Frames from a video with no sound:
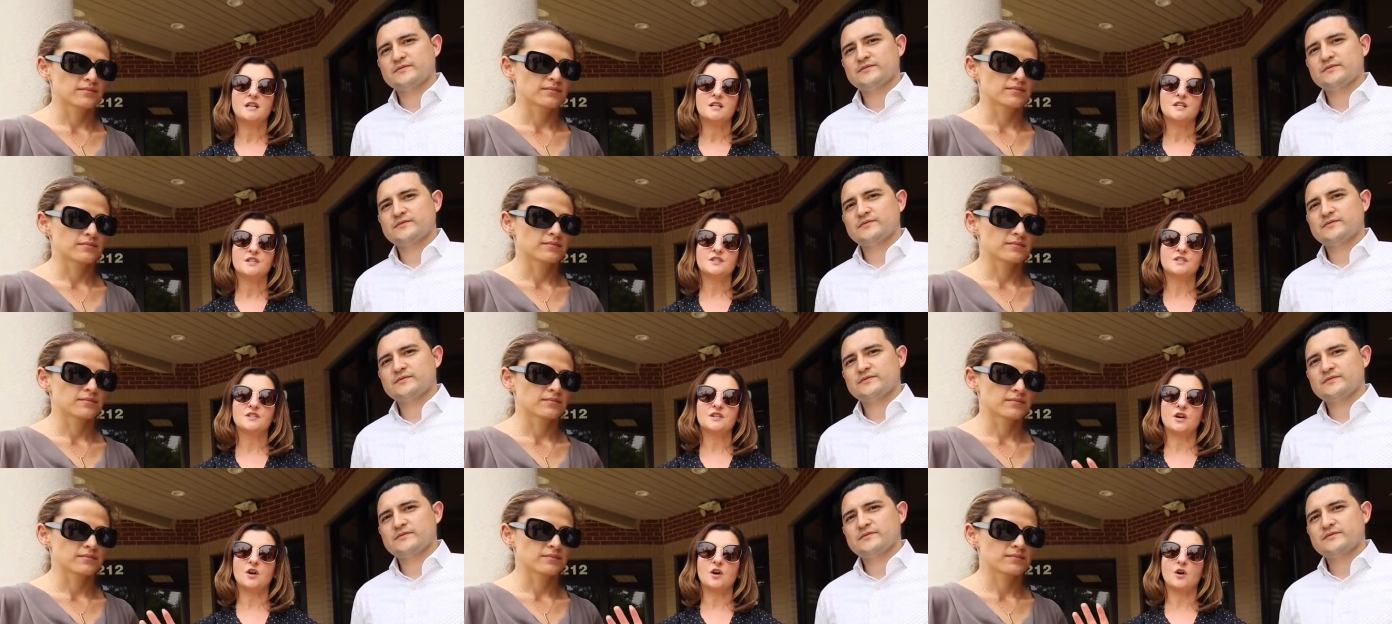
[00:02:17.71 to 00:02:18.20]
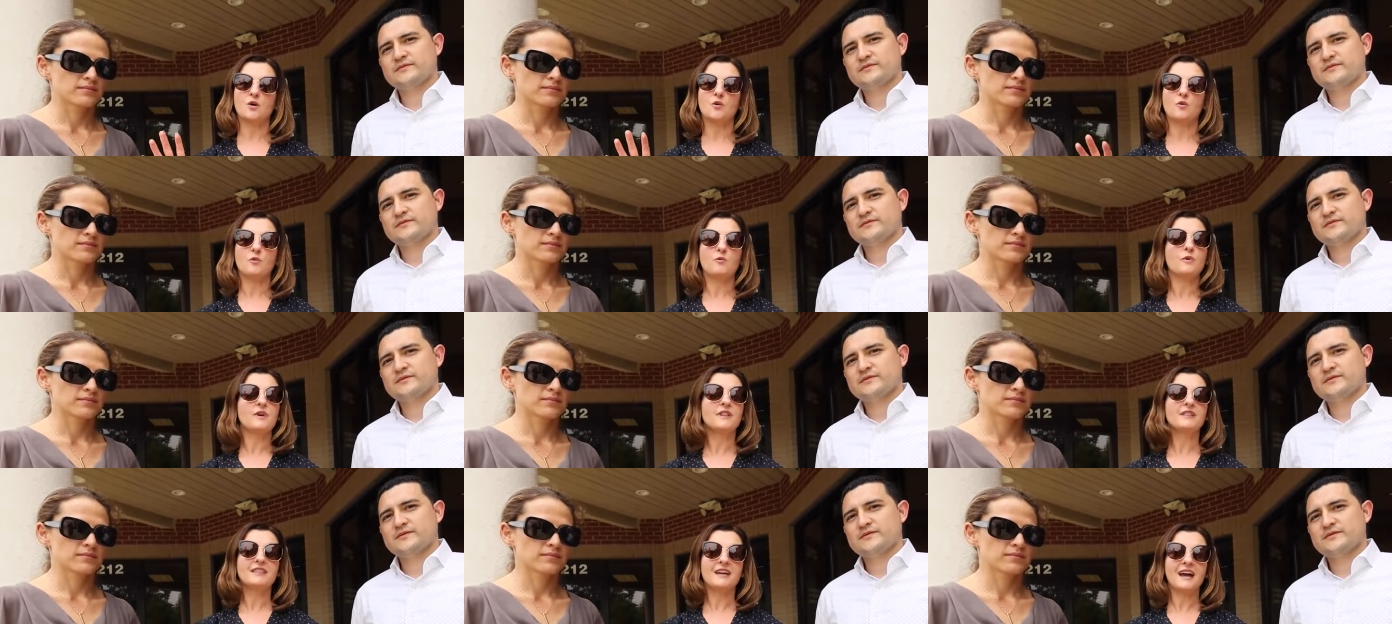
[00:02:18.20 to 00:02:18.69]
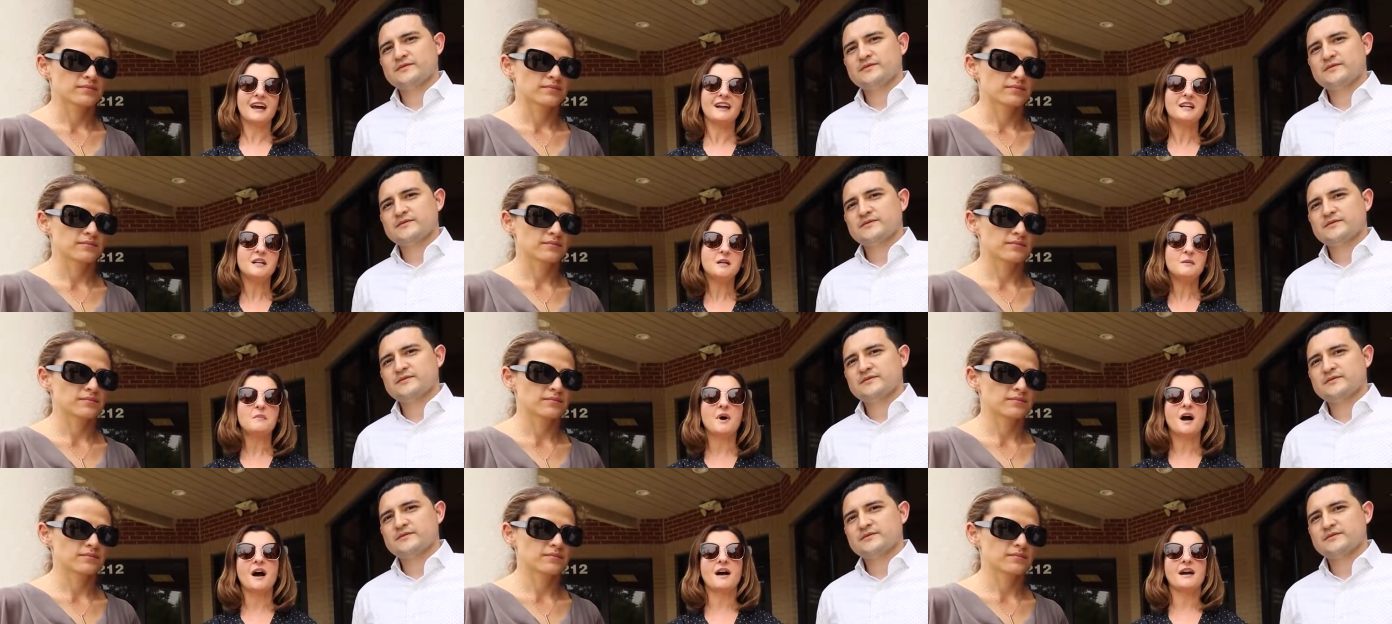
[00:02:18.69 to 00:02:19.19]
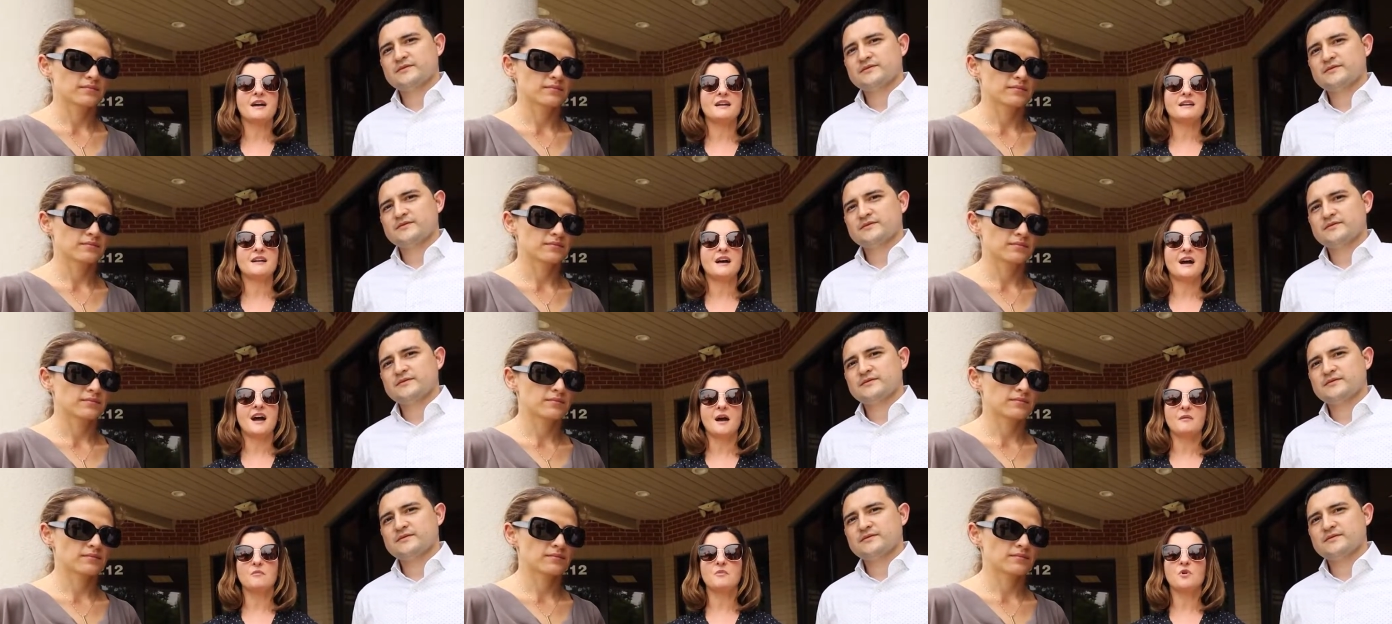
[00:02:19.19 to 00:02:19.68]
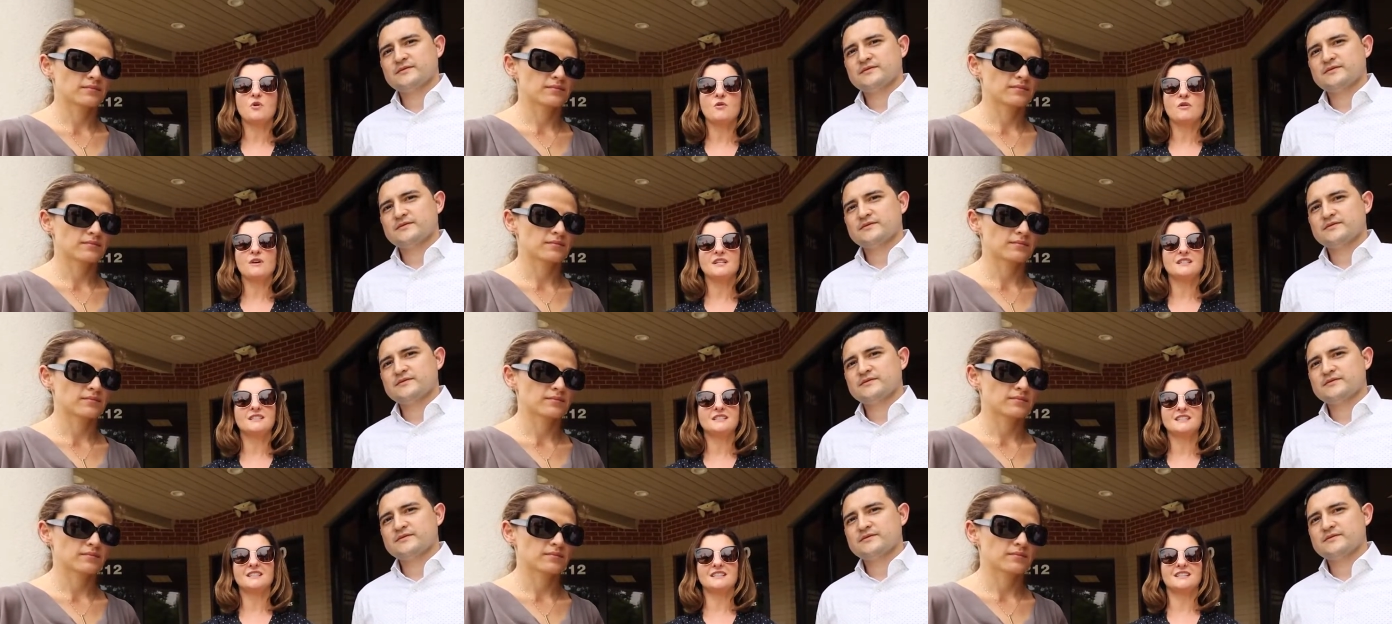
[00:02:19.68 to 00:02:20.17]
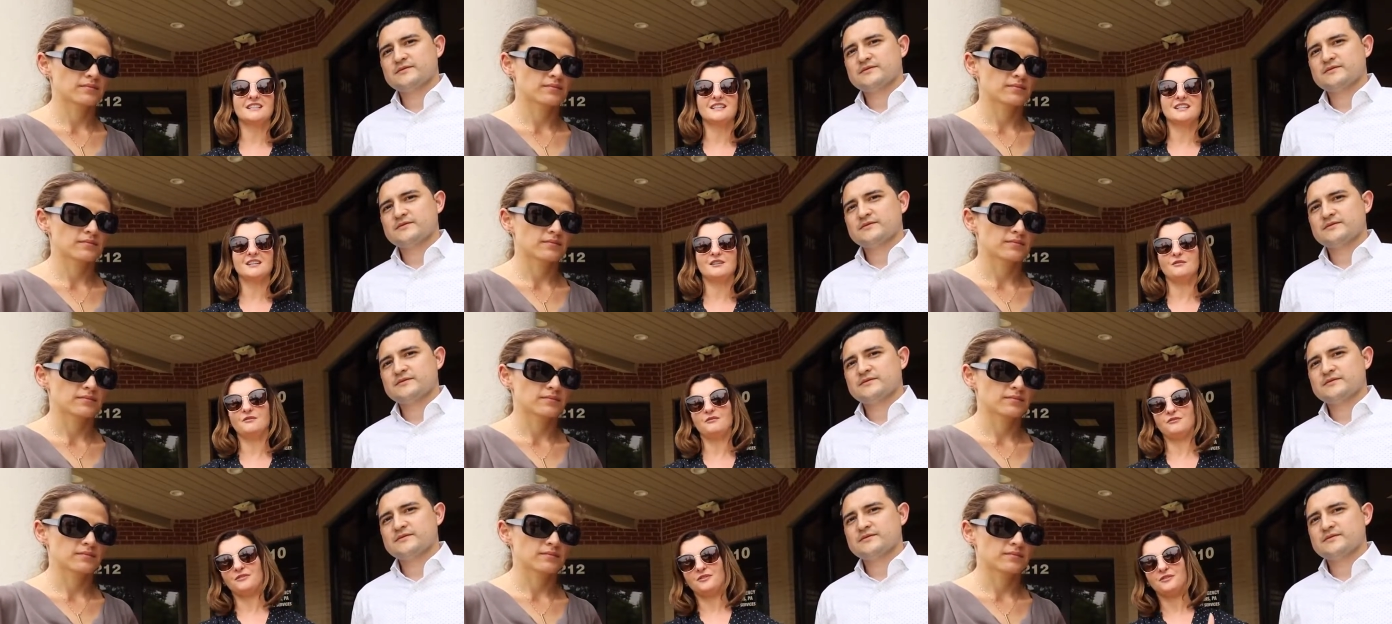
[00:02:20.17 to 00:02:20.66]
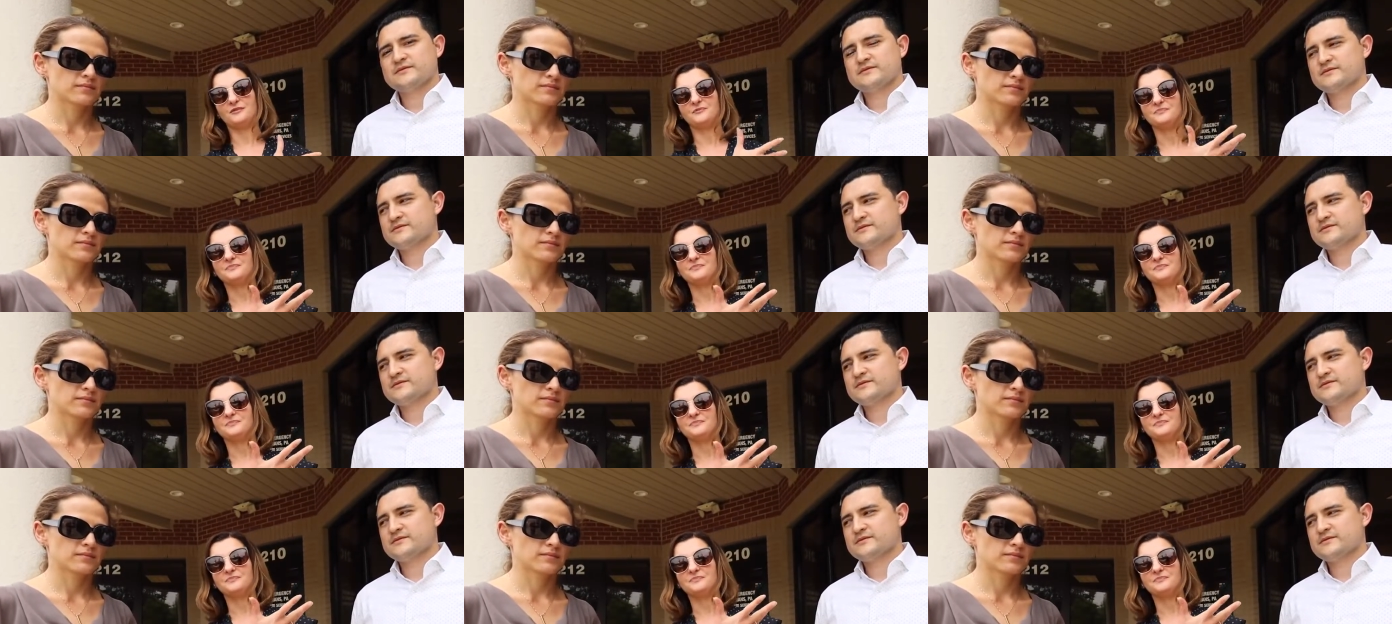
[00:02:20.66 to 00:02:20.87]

Speaker 1: So with that in mind, I'm going to give